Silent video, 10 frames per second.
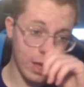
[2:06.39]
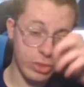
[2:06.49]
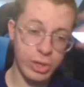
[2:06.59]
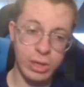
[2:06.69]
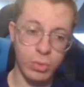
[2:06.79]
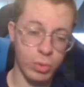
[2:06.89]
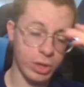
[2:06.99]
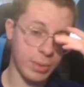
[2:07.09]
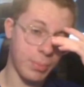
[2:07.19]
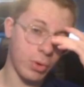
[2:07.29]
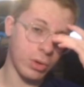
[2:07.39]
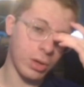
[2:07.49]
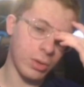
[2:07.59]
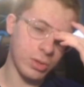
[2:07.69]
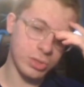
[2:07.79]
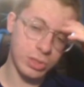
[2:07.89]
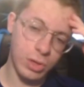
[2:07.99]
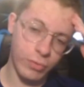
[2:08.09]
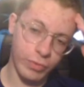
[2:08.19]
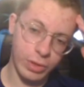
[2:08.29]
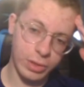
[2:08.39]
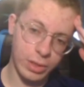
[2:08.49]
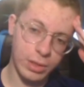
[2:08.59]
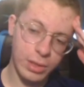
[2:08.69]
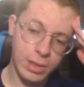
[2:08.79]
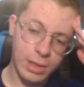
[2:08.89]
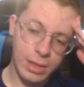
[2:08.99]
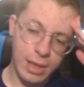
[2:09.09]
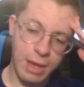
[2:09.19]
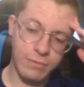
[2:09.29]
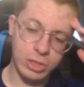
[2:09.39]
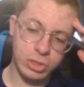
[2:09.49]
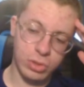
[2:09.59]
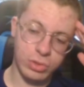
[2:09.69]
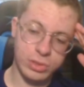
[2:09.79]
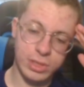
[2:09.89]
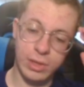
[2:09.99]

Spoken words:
I think it'll work at Pocono. There's no really heavy turns.